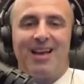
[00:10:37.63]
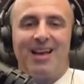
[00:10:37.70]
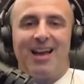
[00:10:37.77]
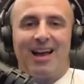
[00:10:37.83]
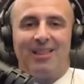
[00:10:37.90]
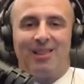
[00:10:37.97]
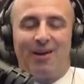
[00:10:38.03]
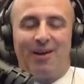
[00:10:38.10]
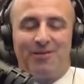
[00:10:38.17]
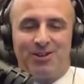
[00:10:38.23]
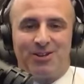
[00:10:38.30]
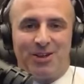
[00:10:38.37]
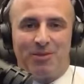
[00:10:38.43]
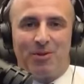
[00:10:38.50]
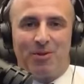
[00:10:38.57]
I'd love to
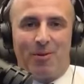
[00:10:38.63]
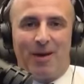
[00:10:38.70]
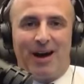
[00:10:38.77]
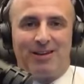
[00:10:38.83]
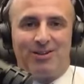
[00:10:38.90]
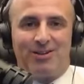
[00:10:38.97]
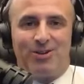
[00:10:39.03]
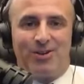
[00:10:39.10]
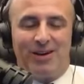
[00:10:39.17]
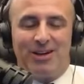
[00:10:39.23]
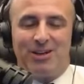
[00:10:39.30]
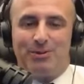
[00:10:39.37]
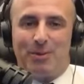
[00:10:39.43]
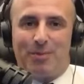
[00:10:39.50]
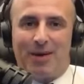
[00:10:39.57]
see him go back to do it.
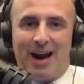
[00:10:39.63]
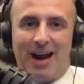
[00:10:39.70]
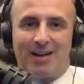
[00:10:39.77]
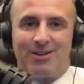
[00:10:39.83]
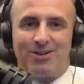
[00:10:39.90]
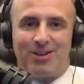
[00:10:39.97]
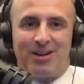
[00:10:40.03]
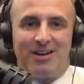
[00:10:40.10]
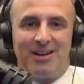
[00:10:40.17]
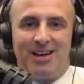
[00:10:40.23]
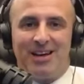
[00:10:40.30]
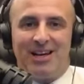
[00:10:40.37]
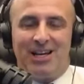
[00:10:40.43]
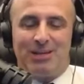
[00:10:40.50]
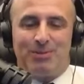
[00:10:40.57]
He's been practicing,
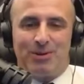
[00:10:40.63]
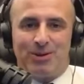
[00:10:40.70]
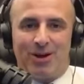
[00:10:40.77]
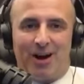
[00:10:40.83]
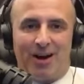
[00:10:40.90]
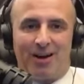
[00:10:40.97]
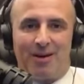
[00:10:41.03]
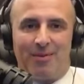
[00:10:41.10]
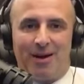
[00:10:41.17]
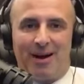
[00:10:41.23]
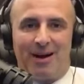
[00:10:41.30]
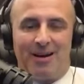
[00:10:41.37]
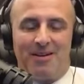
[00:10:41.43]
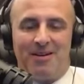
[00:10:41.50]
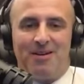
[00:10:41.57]
he's been talking
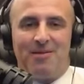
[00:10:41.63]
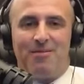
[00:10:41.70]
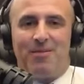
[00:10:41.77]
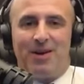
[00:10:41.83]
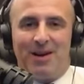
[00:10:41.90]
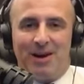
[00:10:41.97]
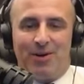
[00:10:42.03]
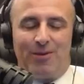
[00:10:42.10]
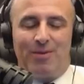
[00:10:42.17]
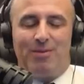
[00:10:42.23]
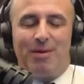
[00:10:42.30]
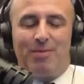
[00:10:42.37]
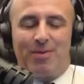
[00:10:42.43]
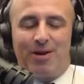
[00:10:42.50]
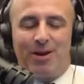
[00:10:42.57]
about it but it would
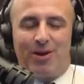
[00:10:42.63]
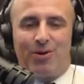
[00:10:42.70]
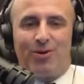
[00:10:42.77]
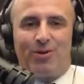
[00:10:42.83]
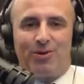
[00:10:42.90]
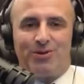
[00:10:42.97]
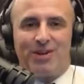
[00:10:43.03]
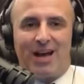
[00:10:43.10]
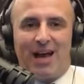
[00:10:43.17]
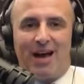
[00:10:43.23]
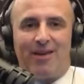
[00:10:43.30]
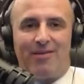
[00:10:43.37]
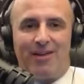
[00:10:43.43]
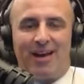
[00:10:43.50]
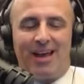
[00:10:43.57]
be pretty cool to
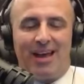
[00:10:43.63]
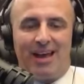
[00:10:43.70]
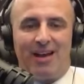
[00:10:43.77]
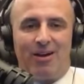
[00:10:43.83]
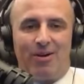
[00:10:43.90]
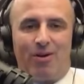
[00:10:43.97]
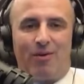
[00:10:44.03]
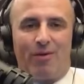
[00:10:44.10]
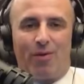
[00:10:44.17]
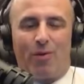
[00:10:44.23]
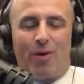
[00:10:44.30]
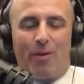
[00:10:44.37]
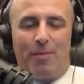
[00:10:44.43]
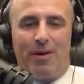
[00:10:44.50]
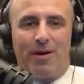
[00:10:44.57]
have a over the
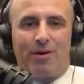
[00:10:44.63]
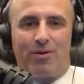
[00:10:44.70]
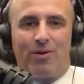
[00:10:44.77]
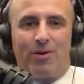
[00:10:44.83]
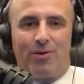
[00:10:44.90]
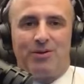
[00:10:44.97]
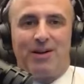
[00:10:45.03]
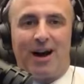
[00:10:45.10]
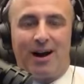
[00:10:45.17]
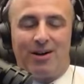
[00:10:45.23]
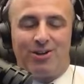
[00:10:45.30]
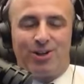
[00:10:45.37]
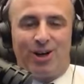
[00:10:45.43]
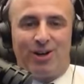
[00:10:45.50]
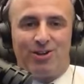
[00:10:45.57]
wall pit crew tire
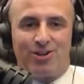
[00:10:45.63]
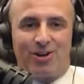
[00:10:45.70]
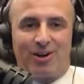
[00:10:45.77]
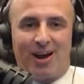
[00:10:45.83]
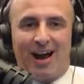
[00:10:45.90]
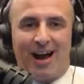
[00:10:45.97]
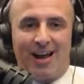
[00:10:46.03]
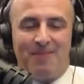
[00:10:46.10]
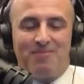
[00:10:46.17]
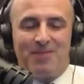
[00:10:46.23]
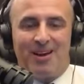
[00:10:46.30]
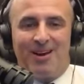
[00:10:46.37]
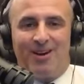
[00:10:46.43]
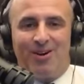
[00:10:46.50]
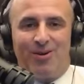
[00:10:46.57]
changer guy
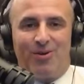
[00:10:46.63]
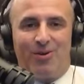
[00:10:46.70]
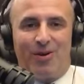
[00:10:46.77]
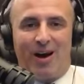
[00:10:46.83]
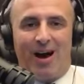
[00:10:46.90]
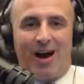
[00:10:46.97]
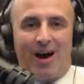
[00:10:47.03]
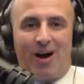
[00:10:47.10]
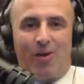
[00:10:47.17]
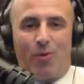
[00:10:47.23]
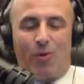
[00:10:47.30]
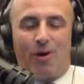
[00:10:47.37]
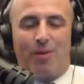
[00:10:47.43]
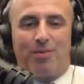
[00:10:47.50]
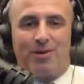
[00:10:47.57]
who uh,
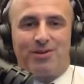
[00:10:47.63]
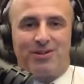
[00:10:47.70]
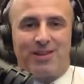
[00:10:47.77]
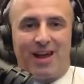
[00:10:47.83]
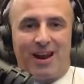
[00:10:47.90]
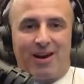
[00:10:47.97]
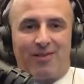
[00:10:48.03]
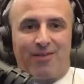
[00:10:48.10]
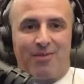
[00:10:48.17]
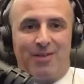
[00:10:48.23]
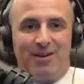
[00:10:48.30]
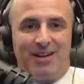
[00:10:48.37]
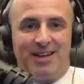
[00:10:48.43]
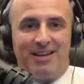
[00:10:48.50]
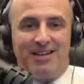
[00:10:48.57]
wore a prosthetic from the
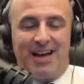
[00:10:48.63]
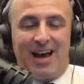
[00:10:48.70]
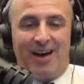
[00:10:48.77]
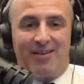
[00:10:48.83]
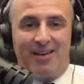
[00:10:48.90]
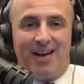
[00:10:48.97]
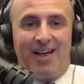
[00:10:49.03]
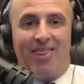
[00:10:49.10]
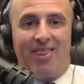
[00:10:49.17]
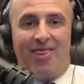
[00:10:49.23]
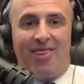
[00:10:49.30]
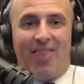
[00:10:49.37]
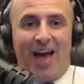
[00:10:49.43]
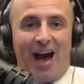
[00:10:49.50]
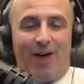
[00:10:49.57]
knee down.
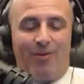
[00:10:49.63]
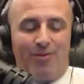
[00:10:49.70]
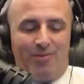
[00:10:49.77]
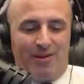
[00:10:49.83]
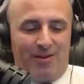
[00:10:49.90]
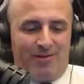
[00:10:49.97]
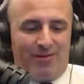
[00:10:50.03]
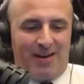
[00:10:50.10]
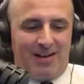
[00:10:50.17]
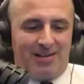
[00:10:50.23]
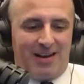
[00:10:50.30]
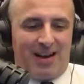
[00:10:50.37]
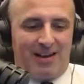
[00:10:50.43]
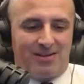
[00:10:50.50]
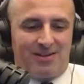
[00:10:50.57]
That would be a
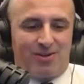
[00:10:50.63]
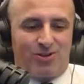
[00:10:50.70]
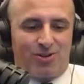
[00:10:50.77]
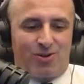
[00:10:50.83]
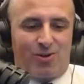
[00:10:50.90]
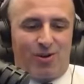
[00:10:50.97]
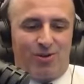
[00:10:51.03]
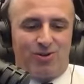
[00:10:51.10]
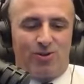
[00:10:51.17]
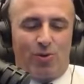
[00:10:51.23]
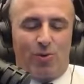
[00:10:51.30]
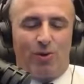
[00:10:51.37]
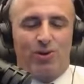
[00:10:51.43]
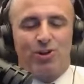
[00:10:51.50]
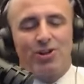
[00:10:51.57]
fantastic story. So
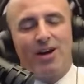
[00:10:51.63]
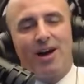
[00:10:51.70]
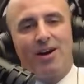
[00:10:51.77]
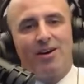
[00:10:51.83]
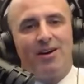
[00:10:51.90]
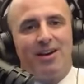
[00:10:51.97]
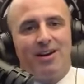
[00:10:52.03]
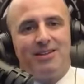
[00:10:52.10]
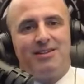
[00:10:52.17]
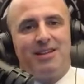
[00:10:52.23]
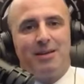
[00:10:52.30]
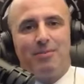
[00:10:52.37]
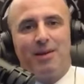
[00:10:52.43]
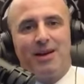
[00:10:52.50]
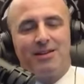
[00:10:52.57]
Will Schneider,
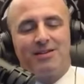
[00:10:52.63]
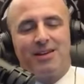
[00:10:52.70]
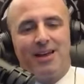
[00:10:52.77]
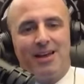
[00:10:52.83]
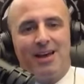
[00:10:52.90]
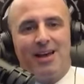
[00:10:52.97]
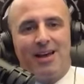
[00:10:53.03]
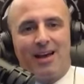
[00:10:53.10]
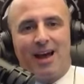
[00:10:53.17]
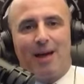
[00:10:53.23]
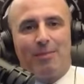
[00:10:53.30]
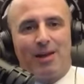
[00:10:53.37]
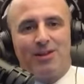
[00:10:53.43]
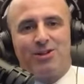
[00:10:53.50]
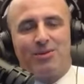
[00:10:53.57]
Team Penske, God
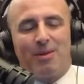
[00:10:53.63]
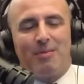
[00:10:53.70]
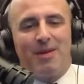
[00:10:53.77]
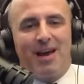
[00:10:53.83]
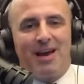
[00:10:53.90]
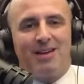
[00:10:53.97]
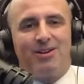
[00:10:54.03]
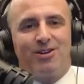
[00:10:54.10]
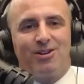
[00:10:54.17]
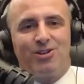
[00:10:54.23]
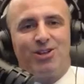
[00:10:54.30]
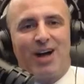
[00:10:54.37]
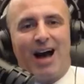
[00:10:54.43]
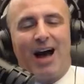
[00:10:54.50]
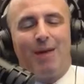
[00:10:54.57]
bless you, my man. Good
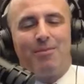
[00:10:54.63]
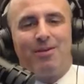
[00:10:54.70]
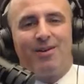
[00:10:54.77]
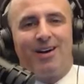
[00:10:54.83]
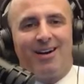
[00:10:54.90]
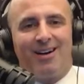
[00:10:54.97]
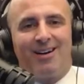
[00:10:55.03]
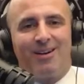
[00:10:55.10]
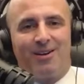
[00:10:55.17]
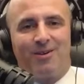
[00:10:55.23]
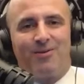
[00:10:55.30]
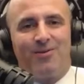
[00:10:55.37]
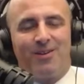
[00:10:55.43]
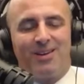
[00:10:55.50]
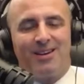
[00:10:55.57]
job. Uh,
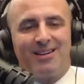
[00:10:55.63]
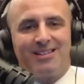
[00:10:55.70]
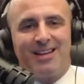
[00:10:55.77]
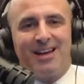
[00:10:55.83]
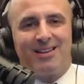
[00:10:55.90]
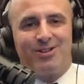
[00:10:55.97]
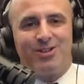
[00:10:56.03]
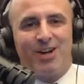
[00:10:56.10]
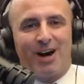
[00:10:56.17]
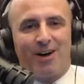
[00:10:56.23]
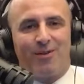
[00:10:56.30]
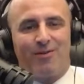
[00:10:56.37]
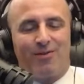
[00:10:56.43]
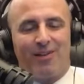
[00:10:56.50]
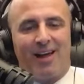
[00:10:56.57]
good for you to take the
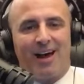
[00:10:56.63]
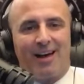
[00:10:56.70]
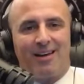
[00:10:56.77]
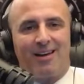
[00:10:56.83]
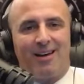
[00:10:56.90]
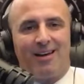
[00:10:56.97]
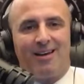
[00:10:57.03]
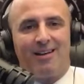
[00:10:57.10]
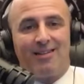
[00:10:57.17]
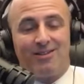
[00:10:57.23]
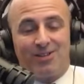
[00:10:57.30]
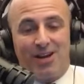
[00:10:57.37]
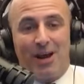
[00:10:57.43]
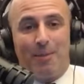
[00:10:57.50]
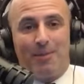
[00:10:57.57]
checkered flag, uh, the
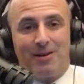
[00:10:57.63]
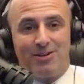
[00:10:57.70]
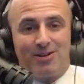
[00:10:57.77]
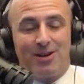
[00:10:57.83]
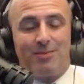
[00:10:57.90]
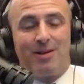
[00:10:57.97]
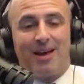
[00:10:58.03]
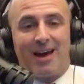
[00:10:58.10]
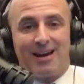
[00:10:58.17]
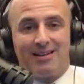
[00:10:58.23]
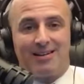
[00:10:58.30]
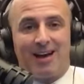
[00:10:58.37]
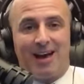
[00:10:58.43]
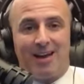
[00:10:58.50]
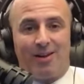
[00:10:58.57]
championship. You got a
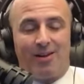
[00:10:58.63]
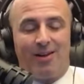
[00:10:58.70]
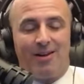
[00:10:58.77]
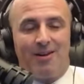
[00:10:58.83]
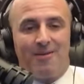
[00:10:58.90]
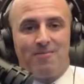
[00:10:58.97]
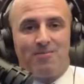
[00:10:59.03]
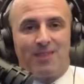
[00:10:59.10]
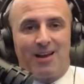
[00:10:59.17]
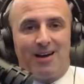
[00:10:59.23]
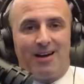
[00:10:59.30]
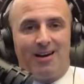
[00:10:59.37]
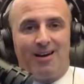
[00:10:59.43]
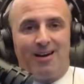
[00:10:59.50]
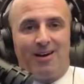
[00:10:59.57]
title
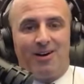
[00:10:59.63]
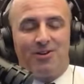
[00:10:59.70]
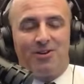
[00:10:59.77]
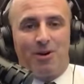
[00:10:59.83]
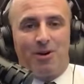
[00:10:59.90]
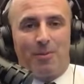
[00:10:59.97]
uh, under your